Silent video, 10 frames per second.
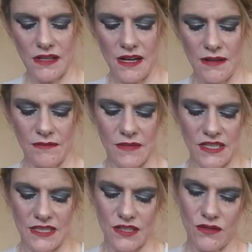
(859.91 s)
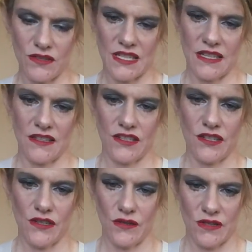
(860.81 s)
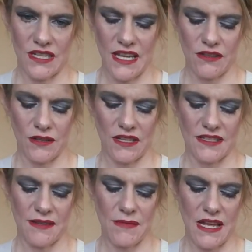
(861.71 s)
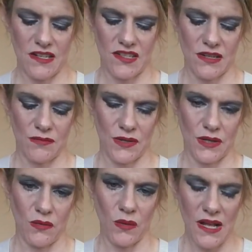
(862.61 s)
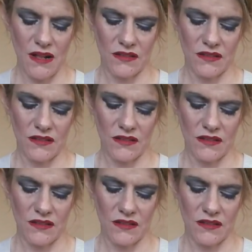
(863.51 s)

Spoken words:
I'm just using the 2 together because they matched up pretty well.